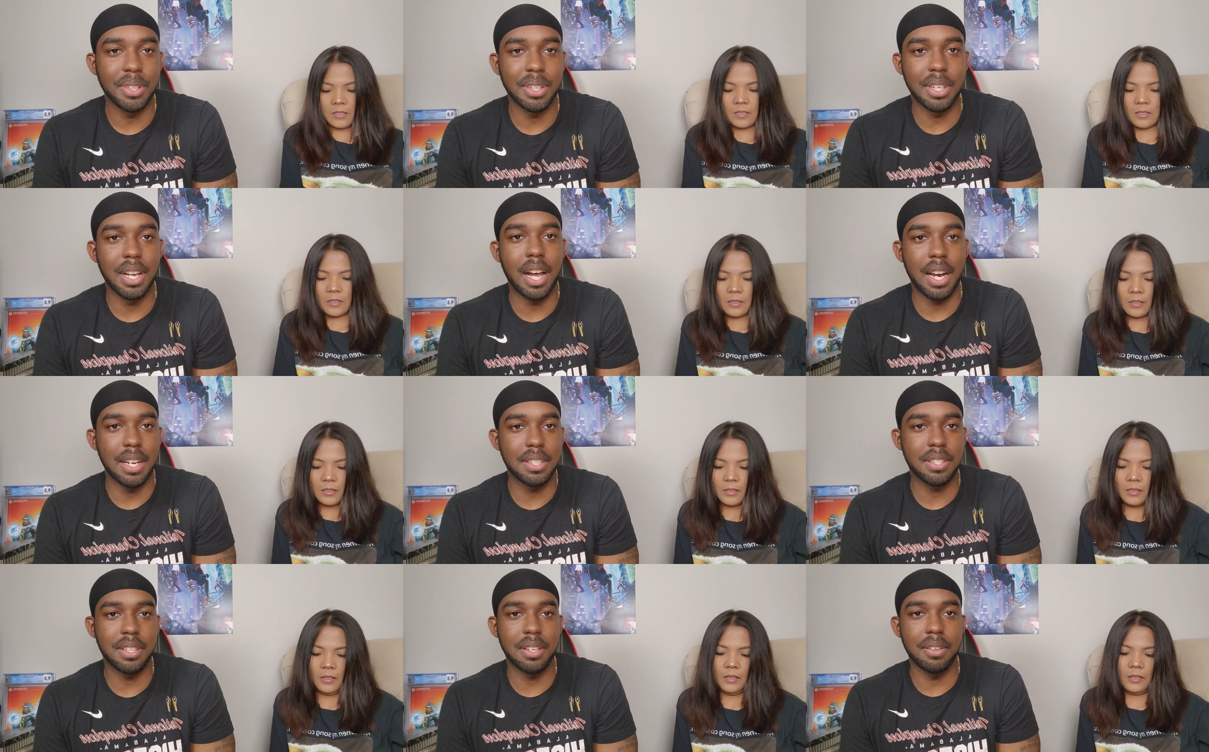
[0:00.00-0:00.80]

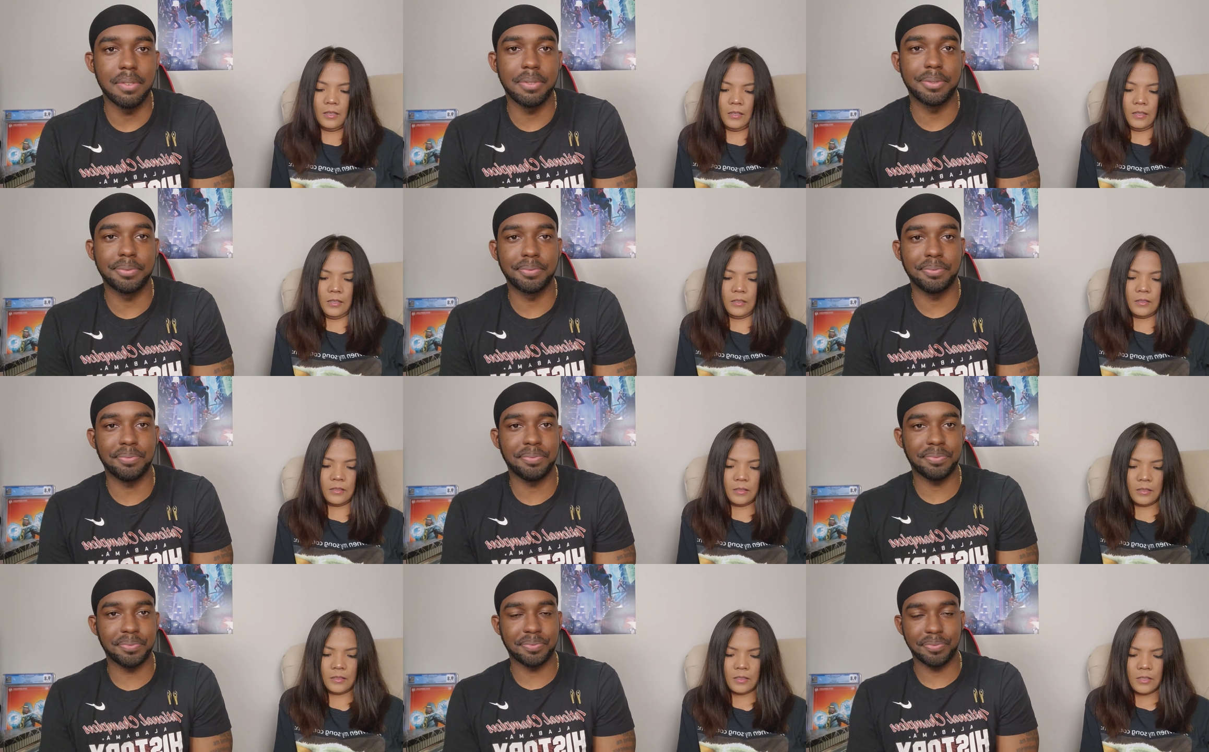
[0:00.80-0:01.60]
Speaker 1: goddess stuff mm -hmm.
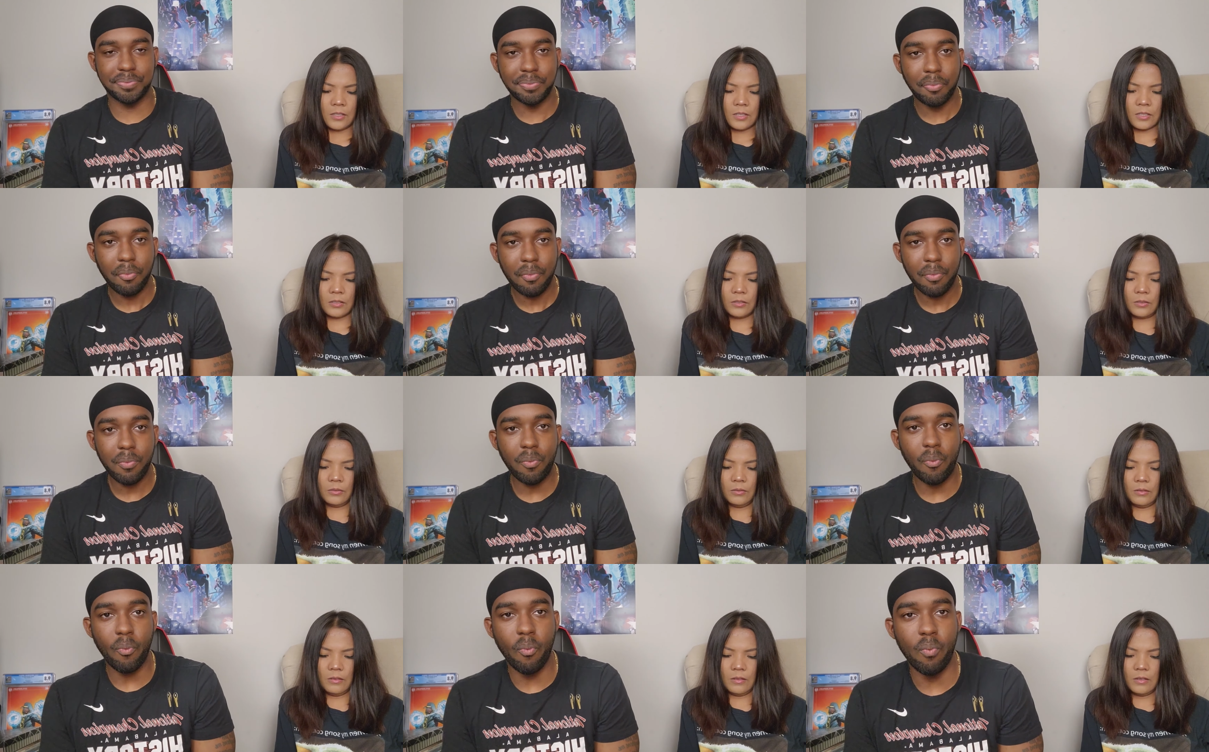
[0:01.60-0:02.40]

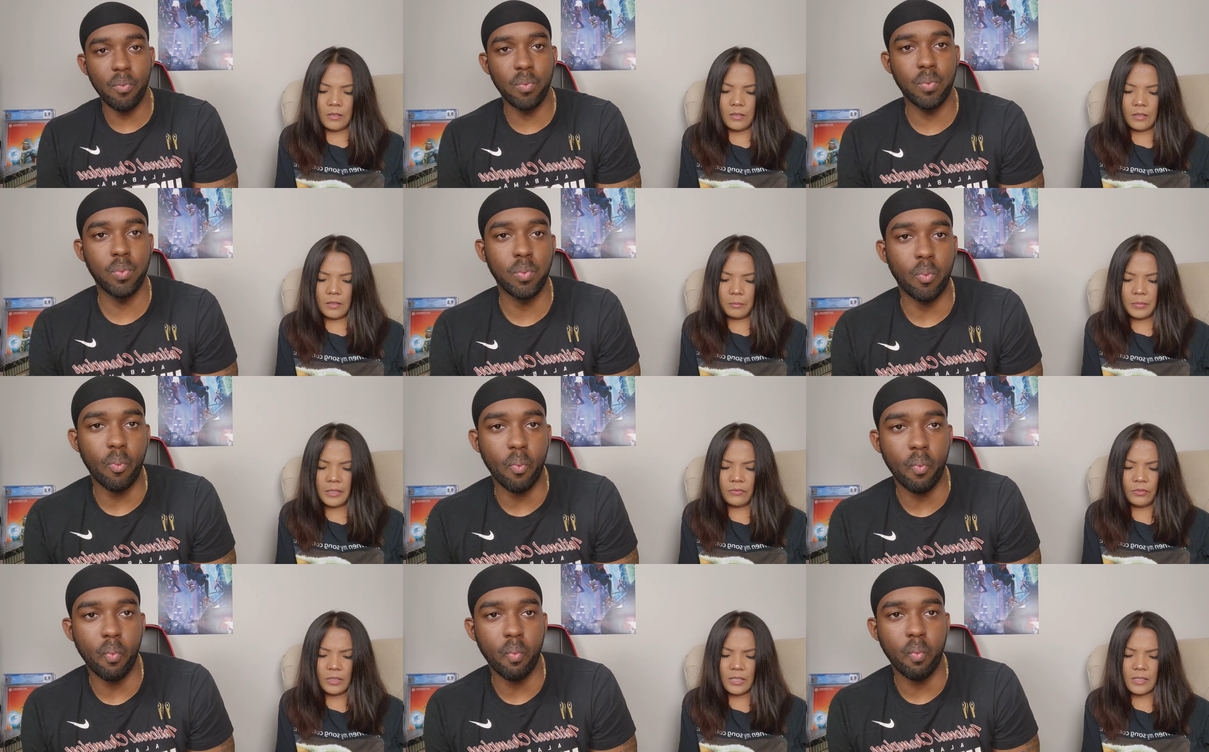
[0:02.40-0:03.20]
Speaker 2: So um, he
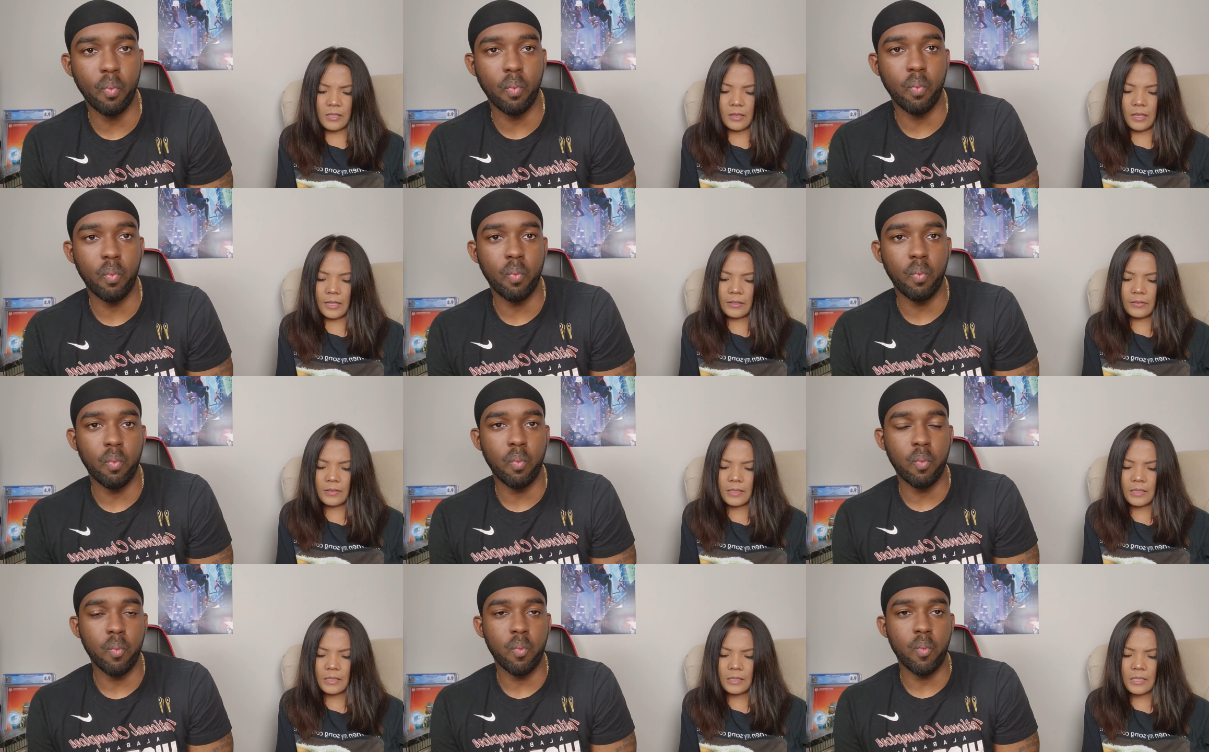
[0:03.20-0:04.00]
forgets a lot of
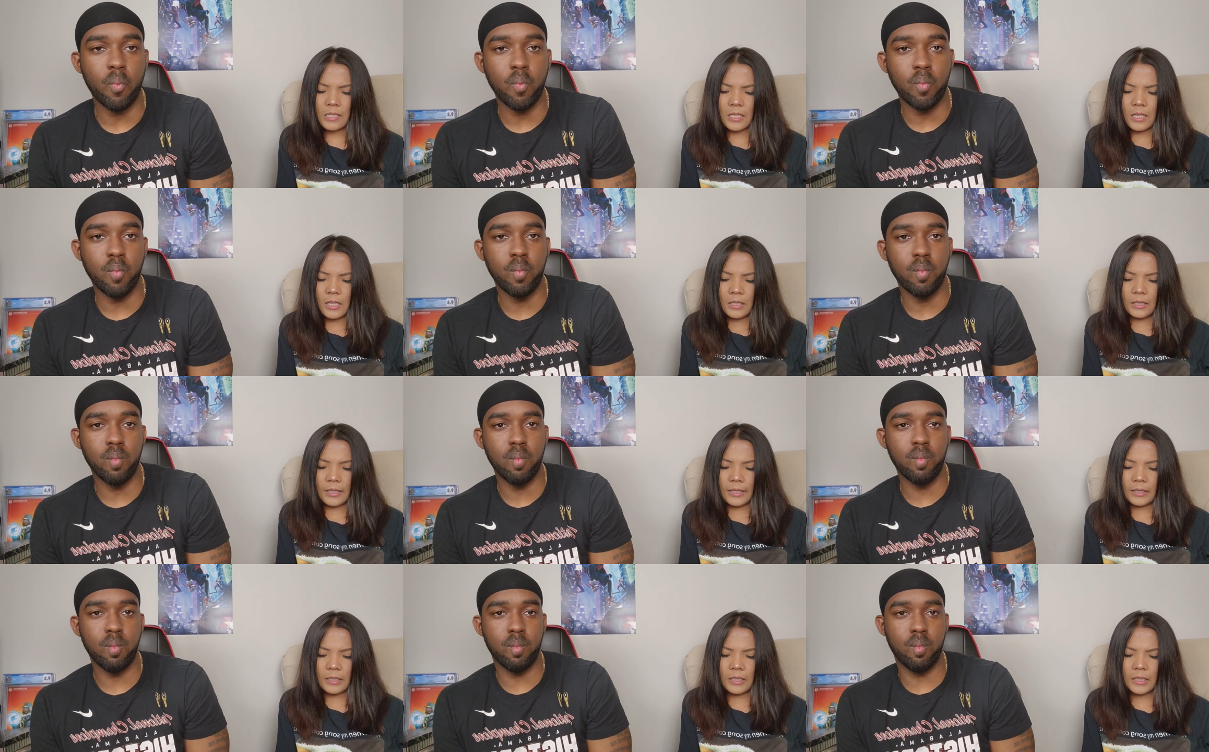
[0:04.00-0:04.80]
things.
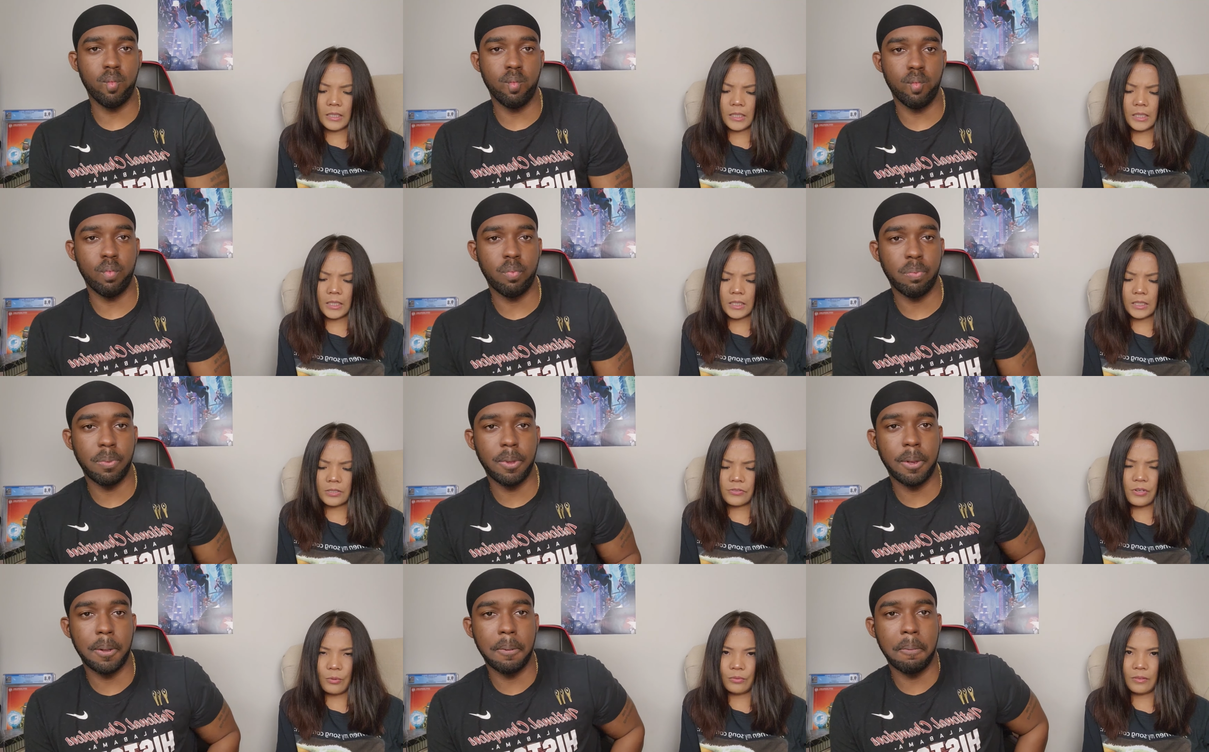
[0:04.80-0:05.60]
Like he don't